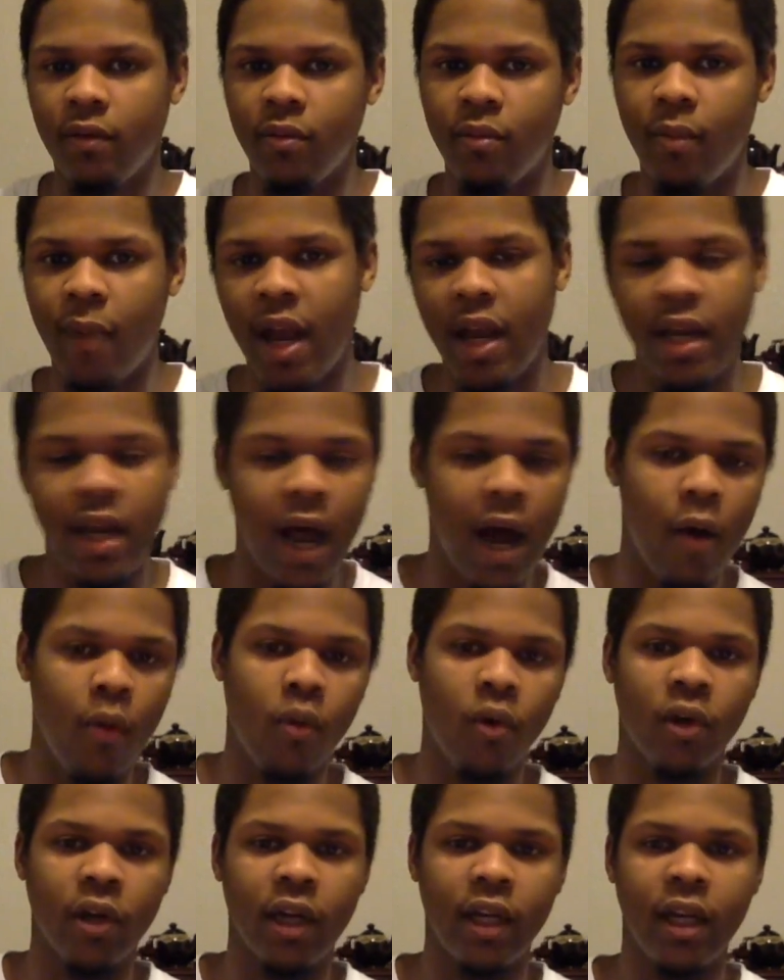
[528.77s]
may not
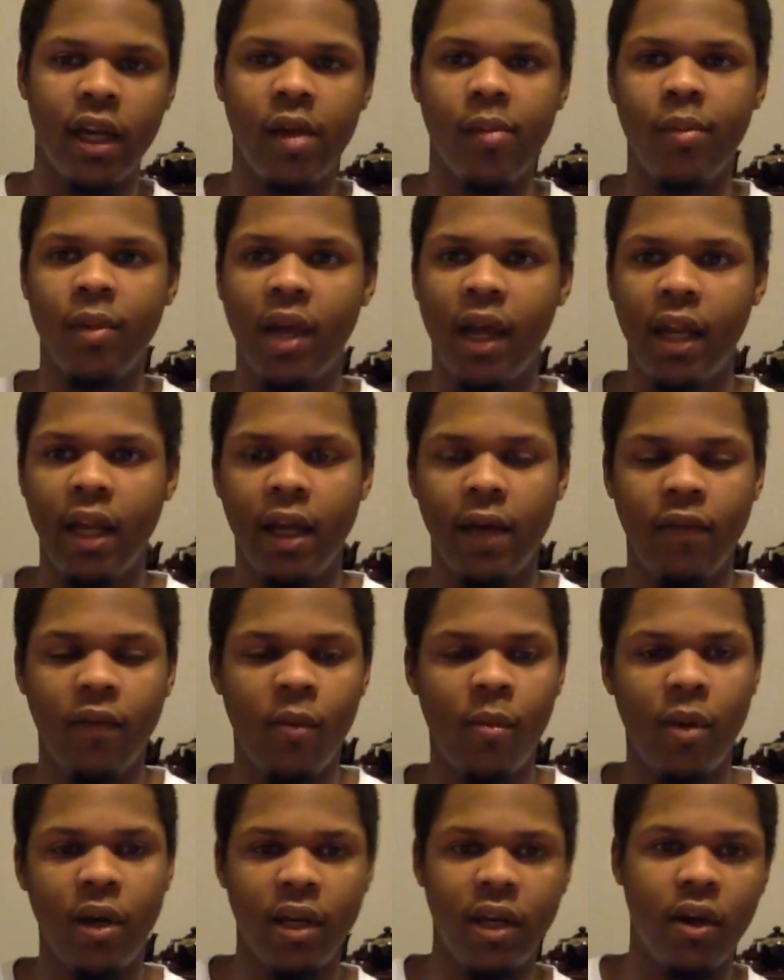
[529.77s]
work at the NBA level,
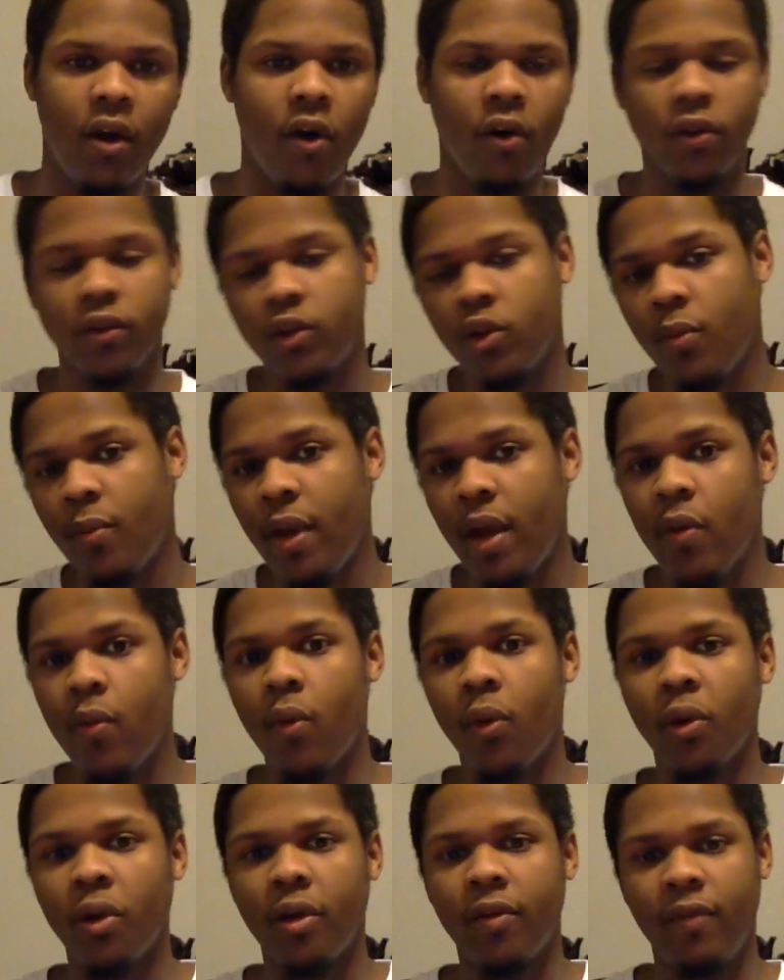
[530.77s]
but it also may
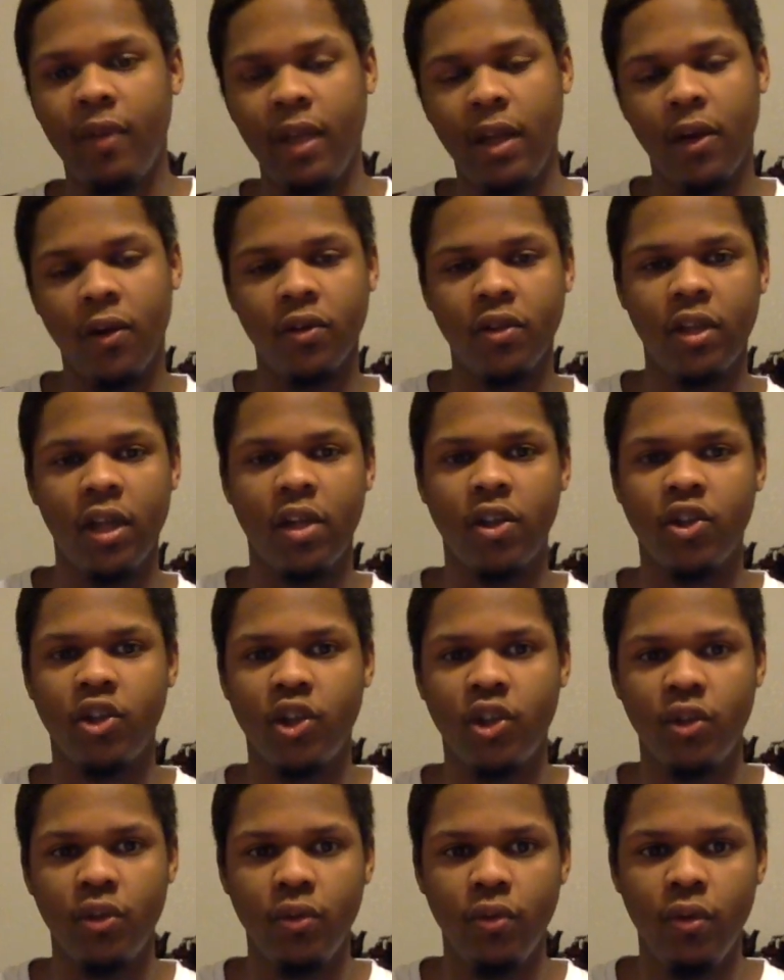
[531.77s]
work if he learns how to
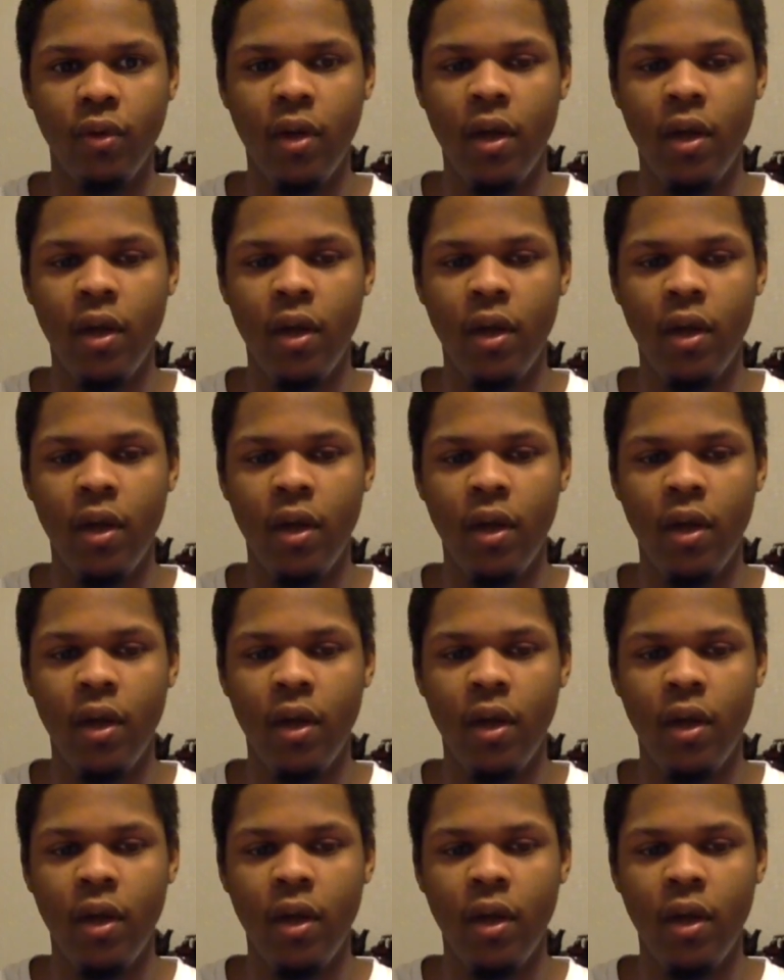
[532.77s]
shoot